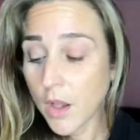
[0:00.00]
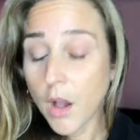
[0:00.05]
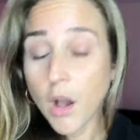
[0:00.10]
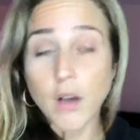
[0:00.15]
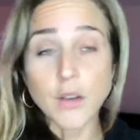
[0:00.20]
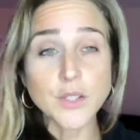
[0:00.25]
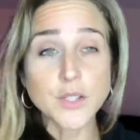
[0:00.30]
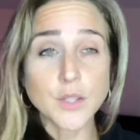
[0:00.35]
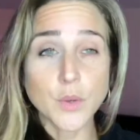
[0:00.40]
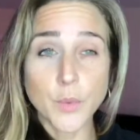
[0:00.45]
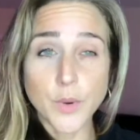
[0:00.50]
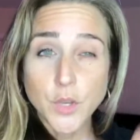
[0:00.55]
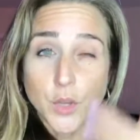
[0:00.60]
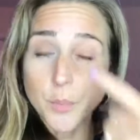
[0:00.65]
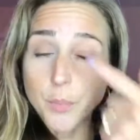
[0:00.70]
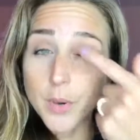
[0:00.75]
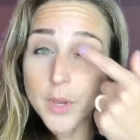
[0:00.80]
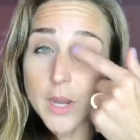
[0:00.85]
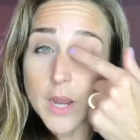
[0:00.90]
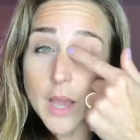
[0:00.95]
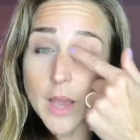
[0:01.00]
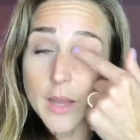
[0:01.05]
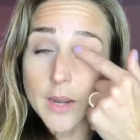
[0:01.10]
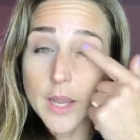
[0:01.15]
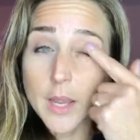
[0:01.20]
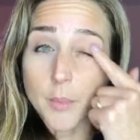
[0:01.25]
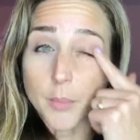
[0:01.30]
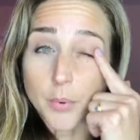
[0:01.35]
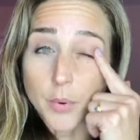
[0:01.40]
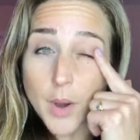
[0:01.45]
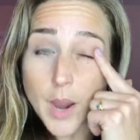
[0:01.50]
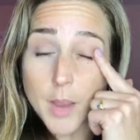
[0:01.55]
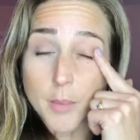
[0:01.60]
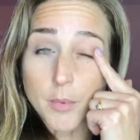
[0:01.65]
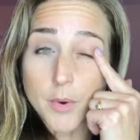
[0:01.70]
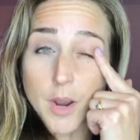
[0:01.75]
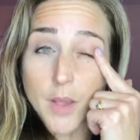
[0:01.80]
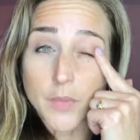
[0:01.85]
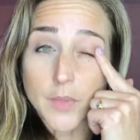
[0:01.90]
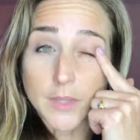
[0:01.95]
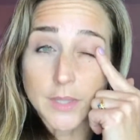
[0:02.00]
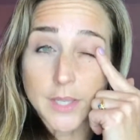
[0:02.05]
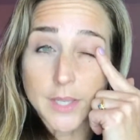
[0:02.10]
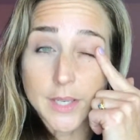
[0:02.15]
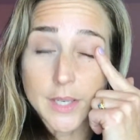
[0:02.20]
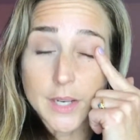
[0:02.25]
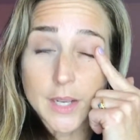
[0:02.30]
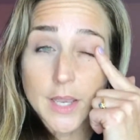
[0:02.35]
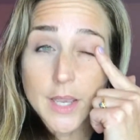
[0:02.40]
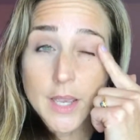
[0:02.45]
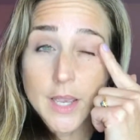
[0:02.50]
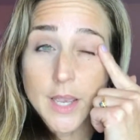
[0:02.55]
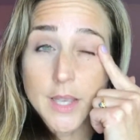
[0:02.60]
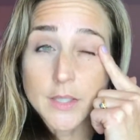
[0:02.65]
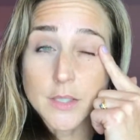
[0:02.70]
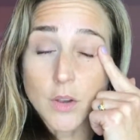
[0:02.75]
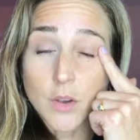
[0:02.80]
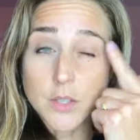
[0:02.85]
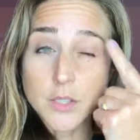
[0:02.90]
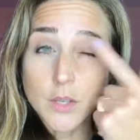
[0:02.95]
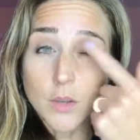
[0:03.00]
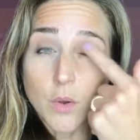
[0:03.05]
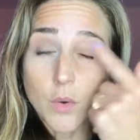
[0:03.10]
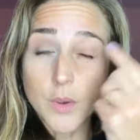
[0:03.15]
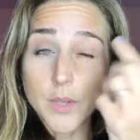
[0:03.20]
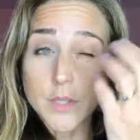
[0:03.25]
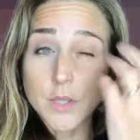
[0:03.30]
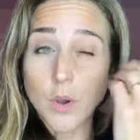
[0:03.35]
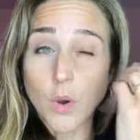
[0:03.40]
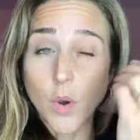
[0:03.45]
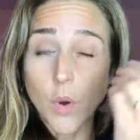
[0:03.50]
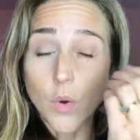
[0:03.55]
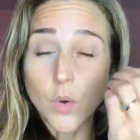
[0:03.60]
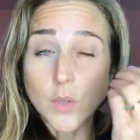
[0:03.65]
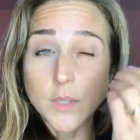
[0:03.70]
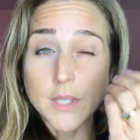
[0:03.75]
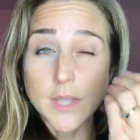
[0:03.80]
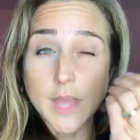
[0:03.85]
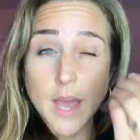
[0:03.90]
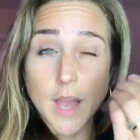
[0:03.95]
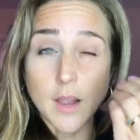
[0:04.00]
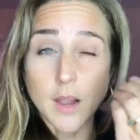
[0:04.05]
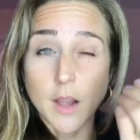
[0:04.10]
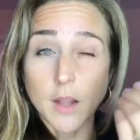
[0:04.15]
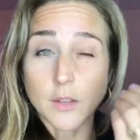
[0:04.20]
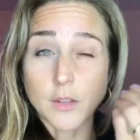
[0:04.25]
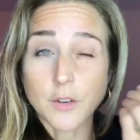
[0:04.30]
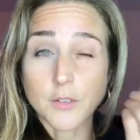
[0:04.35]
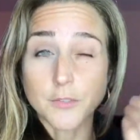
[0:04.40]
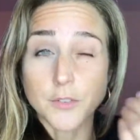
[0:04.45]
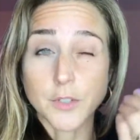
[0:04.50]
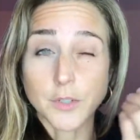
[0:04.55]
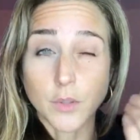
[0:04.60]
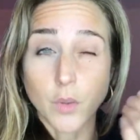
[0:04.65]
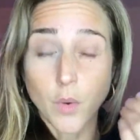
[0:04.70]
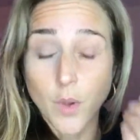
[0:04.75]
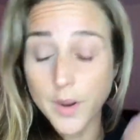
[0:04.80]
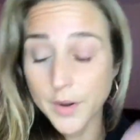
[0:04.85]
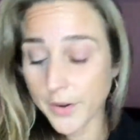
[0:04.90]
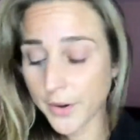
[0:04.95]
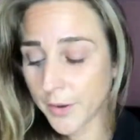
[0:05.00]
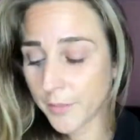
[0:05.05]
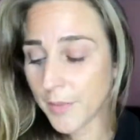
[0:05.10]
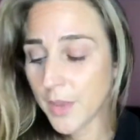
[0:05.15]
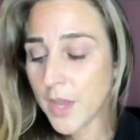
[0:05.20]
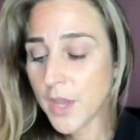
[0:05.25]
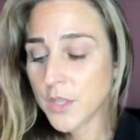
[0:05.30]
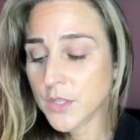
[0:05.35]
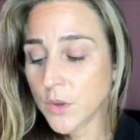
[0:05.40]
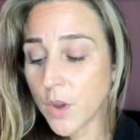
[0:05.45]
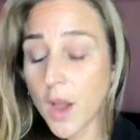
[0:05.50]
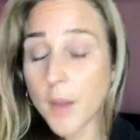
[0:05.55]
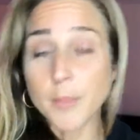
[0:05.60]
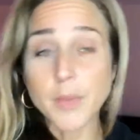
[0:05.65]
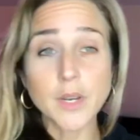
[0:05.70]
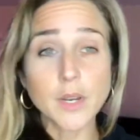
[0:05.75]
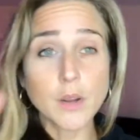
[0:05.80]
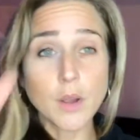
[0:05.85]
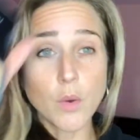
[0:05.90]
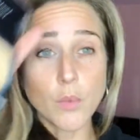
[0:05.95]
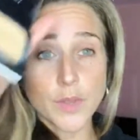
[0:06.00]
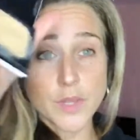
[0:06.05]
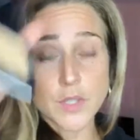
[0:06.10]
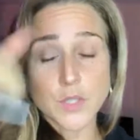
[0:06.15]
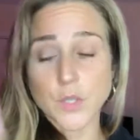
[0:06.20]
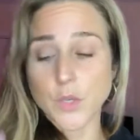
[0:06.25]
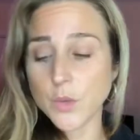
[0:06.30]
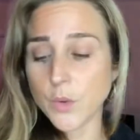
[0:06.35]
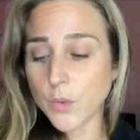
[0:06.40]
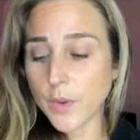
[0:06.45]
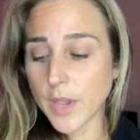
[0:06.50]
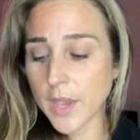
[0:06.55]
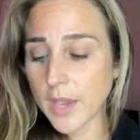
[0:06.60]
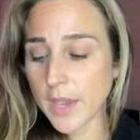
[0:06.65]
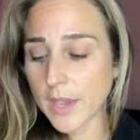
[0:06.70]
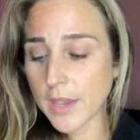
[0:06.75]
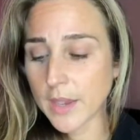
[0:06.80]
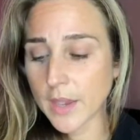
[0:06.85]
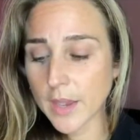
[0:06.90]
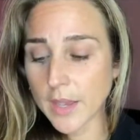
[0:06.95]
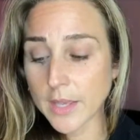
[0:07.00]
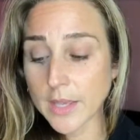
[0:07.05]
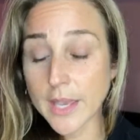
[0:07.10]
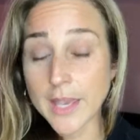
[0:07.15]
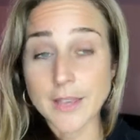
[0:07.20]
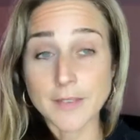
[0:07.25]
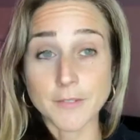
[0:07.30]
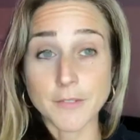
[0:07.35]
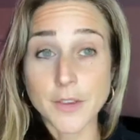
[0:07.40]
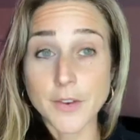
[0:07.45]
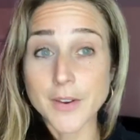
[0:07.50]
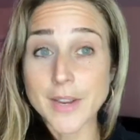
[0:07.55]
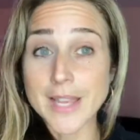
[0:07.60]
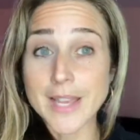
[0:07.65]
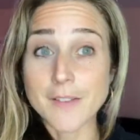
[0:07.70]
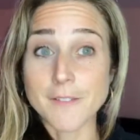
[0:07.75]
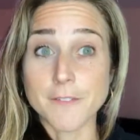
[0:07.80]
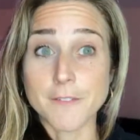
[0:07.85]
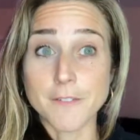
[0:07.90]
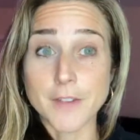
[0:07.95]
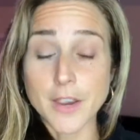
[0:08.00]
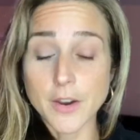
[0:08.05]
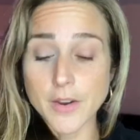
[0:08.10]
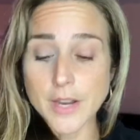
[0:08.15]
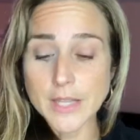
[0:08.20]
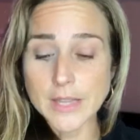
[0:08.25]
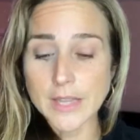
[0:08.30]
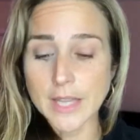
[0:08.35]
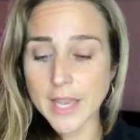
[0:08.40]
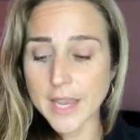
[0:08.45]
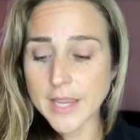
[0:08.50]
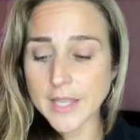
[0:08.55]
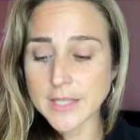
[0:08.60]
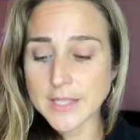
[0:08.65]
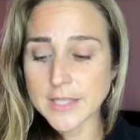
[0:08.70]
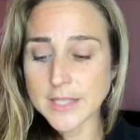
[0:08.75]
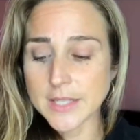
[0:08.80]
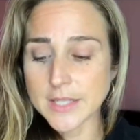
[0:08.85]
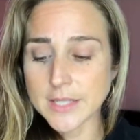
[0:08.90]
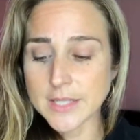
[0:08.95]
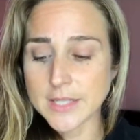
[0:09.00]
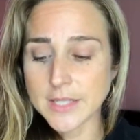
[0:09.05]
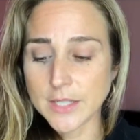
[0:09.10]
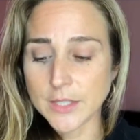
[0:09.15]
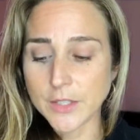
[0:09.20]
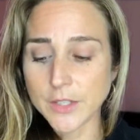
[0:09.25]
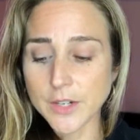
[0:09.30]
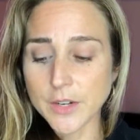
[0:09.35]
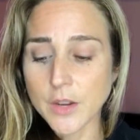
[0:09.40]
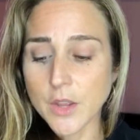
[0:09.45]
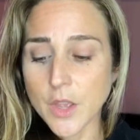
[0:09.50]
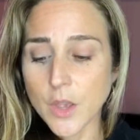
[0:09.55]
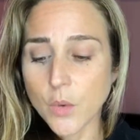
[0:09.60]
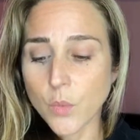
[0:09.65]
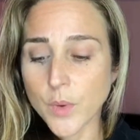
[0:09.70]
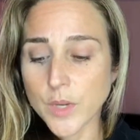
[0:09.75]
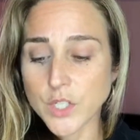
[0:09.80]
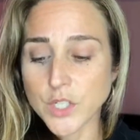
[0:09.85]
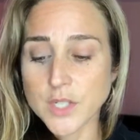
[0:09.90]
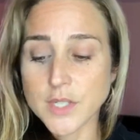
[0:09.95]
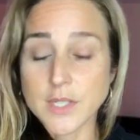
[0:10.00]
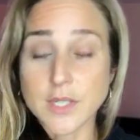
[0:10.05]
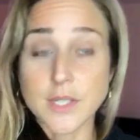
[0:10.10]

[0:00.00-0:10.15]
Also, when you put on a primer on the lid, it's also going to hold that color for longer. So I'm going to go into a very, very light concealer, which is